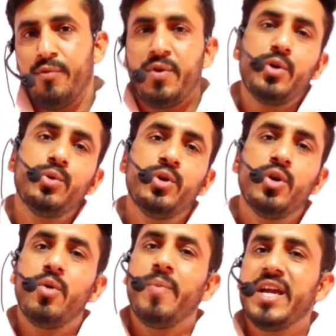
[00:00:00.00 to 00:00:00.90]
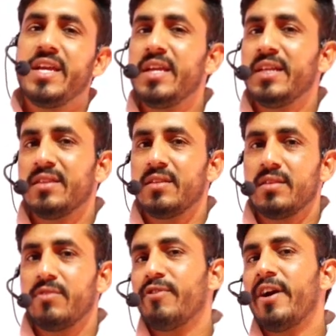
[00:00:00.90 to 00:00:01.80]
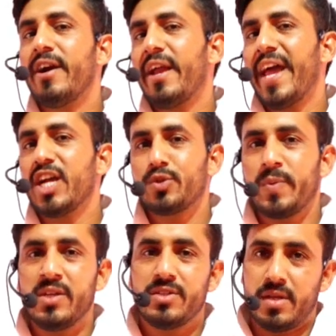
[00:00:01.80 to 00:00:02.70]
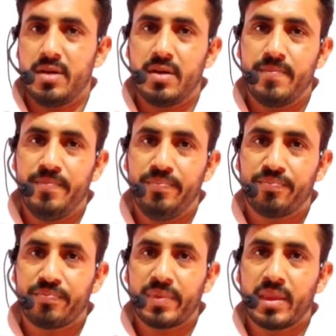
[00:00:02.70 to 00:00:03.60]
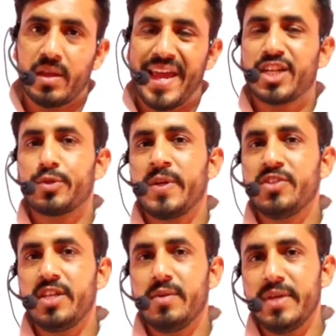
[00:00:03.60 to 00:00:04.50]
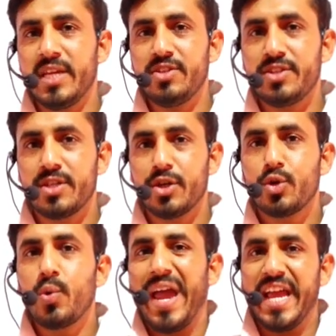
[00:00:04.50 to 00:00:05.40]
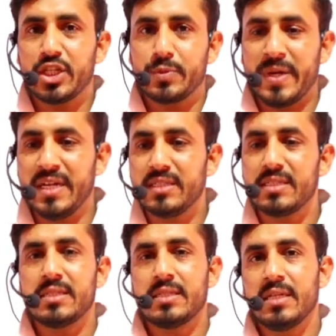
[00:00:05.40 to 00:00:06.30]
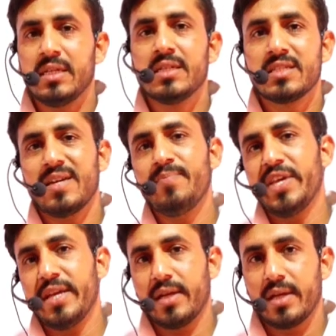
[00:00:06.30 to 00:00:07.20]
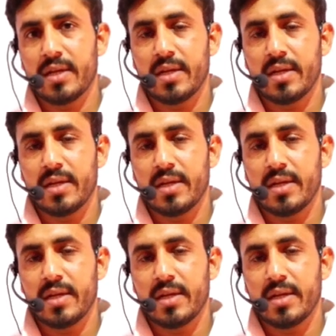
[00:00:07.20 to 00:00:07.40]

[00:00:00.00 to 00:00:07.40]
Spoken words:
What do you know by the word expansion? Expansion means to expand something.